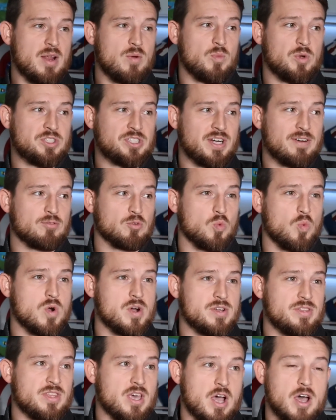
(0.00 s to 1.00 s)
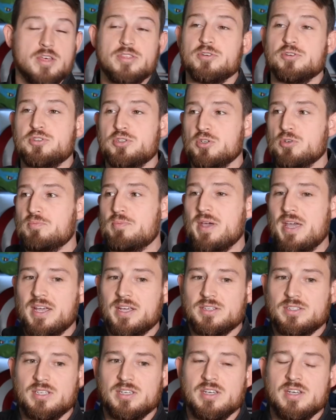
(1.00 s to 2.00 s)
and whichever one the other 2
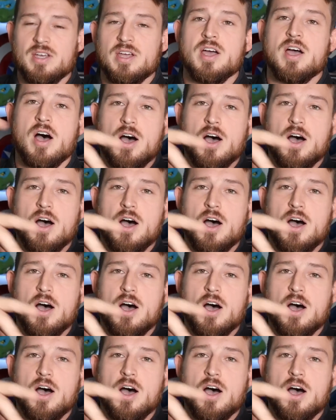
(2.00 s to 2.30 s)
picked,